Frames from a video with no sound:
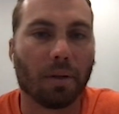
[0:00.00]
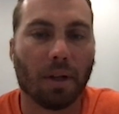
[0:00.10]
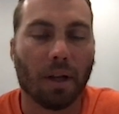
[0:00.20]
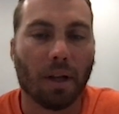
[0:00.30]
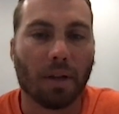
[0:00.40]

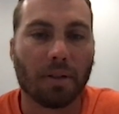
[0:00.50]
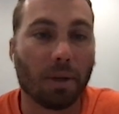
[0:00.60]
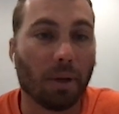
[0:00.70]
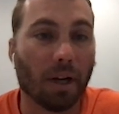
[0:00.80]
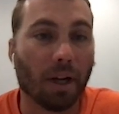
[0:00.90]
I'll tell
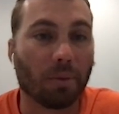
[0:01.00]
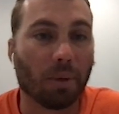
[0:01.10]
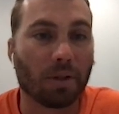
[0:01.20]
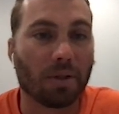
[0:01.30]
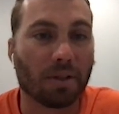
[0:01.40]
you what. After
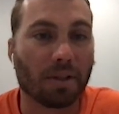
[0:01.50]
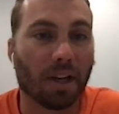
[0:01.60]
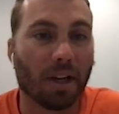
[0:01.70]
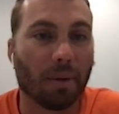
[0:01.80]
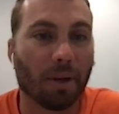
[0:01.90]
watching this
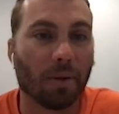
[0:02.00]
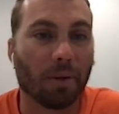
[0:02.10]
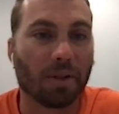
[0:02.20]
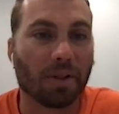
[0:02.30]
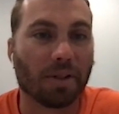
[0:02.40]
game, I know
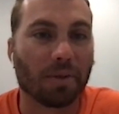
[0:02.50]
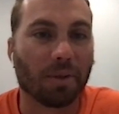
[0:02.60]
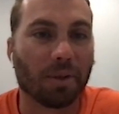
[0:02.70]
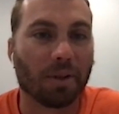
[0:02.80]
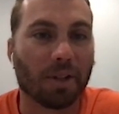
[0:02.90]
this isn't
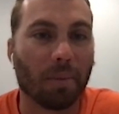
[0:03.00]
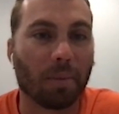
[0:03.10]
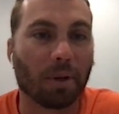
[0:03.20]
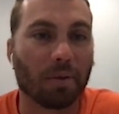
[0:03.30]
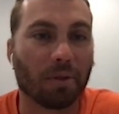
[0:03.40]
really the
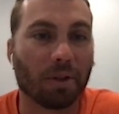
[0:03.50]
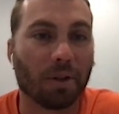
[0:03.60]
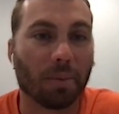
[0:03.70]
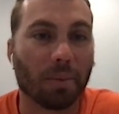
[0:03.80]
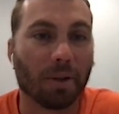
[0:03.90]
topic of the
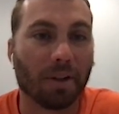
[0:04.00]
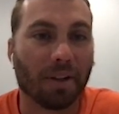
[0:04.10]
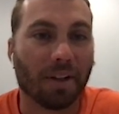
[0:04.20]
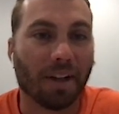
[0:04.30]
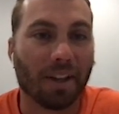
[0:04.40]
video, but
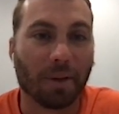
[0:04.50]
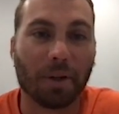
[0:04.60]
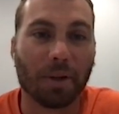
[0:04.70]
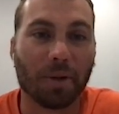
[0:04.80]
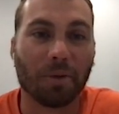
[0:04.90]
I think we
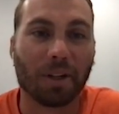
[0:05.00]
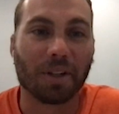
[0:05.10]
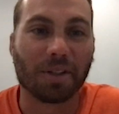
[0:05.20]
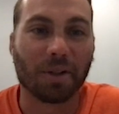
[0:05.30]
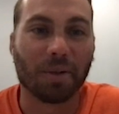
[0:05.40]
need to
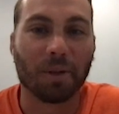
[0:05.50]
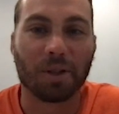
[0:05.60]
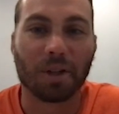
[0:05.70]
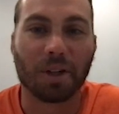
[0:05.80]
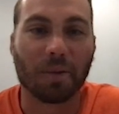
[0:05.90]
reconsider
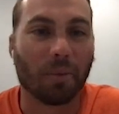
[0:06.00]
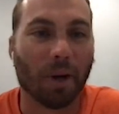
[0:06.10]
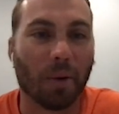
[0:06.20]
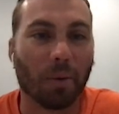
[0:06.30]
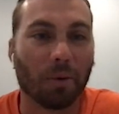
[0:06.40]
Michigan and
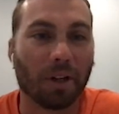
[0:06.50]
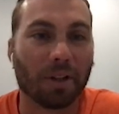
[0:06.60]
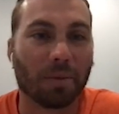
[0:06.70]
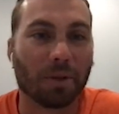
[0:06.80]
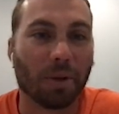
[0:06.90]
why we're rating
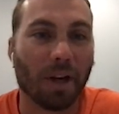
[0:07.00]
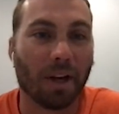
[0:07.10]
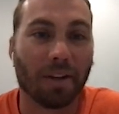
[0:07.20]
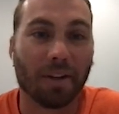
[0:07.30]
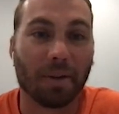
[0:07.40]
them so
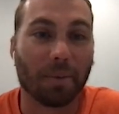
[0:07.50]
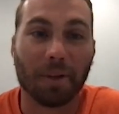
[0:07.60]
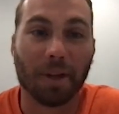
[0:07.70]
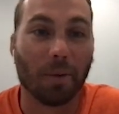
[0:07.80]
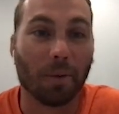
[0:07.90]
high.
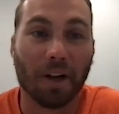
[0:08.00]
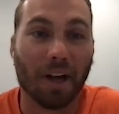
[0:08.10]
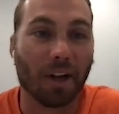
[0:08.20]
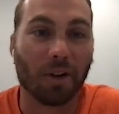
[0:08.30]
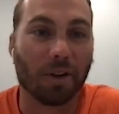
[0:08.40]
They were
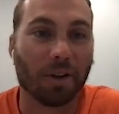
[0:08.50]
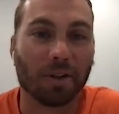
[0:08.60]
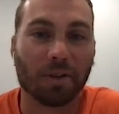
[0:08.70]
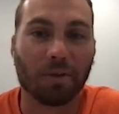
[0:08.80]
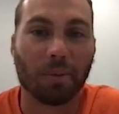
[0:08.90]
not good in
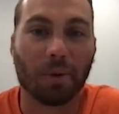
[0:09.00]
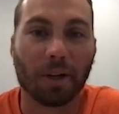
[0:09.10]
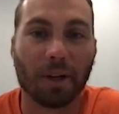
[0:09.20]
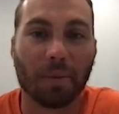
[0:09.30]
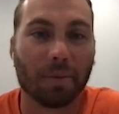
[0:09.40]
this football
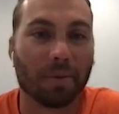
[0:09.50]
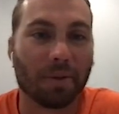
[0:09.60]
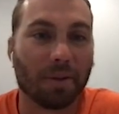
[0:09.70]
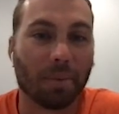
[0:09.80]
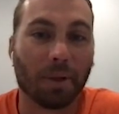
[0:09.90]
game.
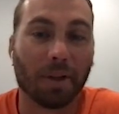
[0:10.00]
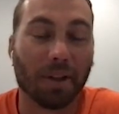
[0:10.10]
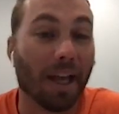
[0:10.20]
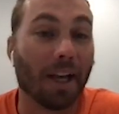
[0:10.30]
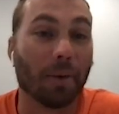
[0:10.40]
But
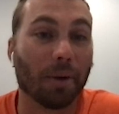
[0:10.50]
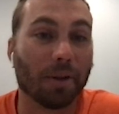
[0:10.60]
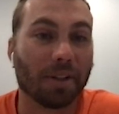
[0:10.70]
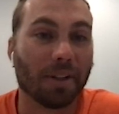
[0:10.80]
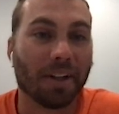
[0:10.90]

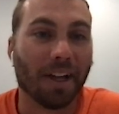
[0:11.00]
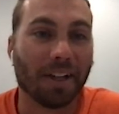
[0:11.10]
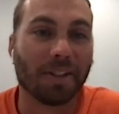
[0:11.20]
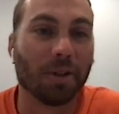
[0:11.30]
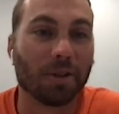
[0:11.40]
anyways,
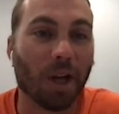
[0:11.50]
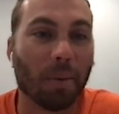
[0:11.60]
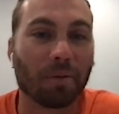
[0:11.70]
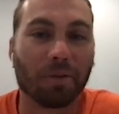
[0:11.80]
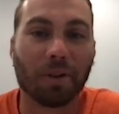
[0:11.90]
that's another
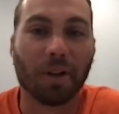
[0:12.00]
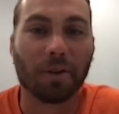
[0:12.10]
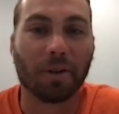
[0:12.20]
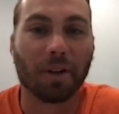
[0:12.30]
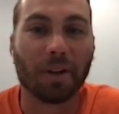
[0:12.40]
topic for
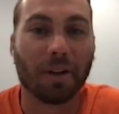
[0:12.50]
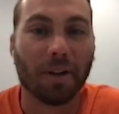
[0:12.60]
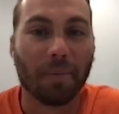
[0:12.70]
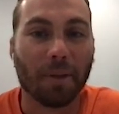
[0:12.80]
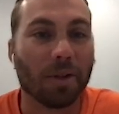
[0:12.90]
another day.
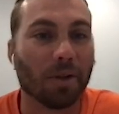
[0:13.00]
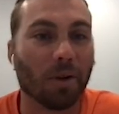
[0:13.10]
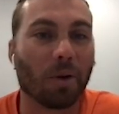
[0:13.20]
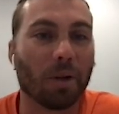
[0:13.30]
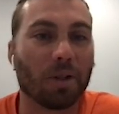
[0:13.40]

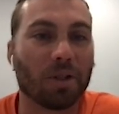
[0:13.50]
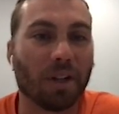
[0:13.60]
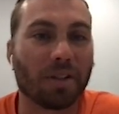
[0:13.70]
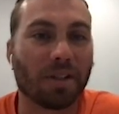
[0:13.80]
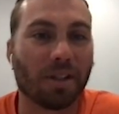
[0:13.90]
So Quentin
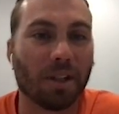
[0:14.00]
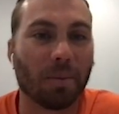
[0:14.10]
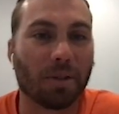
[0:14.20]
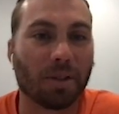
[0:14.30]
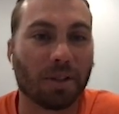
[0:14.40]
Johnson
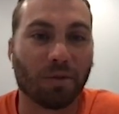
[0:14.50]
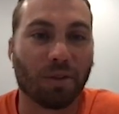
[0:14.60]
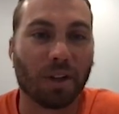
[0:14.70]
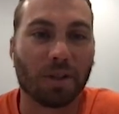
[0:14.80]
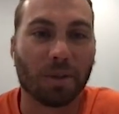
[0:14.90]
slips. It's the Fiesta